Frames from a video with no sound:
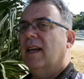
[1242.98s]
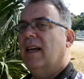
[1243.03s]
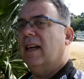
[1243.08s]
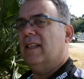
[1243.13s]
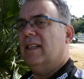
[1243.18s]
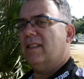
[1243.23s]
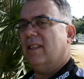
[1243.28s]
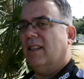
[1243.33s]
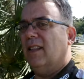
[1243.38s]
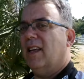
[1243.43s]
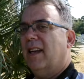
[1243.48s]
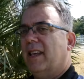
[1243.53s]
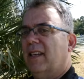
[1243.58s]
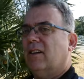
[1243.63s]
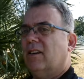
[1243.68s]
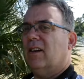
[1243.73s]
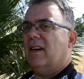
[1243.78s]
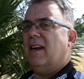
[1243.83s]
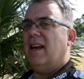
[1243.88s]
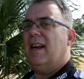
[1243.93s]
it's
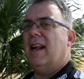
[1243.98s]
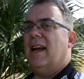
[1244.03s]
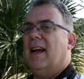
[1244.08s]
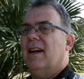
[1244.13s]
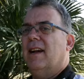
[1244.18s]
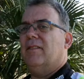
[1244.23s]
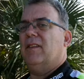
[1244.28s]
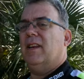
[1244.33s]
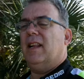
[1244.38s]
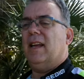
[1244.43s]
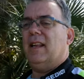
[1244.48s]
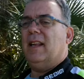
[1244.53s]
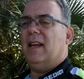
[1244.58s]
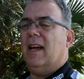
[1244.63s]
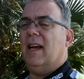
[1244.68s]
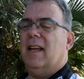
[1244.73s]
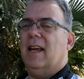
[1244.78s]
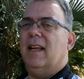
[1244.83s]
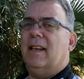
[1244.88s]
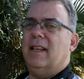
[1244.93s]
lighter and I haven't had,
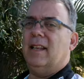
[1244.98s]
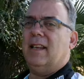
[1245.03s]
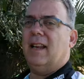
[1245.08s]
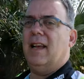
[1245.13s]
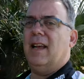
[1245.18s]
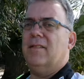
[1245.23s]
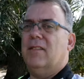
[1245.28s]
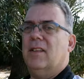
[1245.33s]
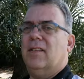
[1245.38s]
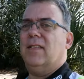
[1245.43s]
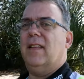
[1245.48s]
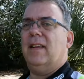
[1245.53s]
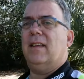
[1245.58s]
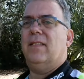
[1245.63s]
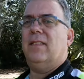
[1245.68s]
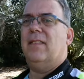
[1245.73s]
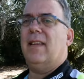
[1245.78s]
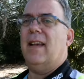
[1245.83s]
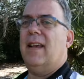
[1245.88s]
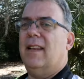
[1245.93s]
I didn't have this thing
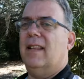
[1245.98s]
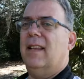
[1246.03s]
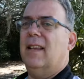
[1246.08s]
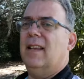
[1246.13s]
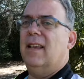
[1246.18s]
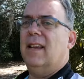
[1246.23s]
set